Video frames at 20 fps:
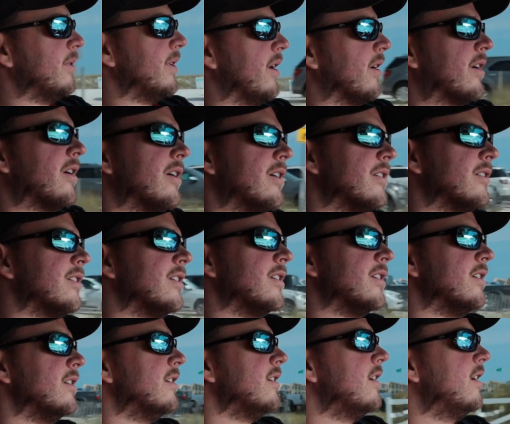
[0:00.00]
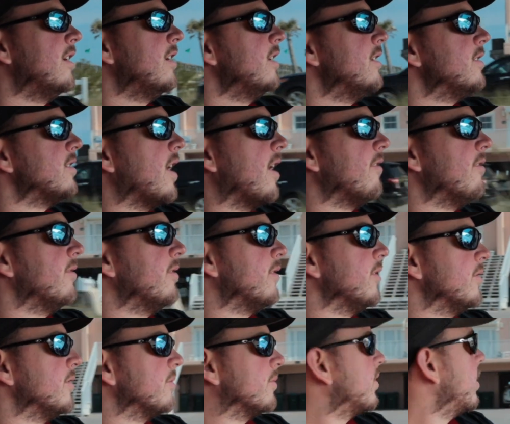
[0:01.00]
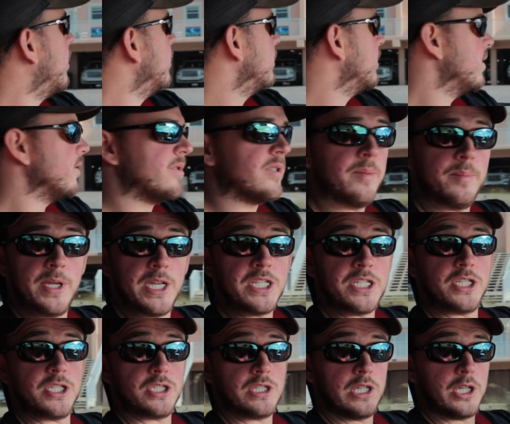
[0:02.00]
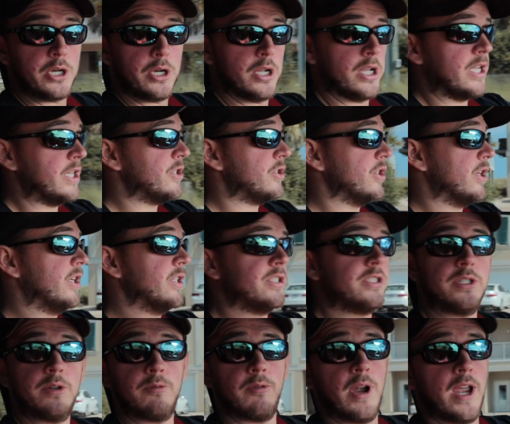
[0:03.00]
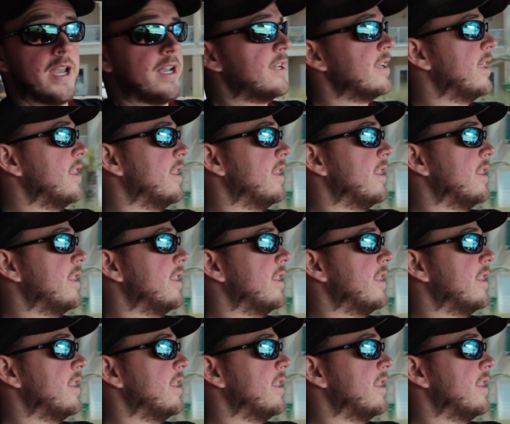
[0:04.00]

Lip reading: we are currently driving through some condos. The beach is literally just right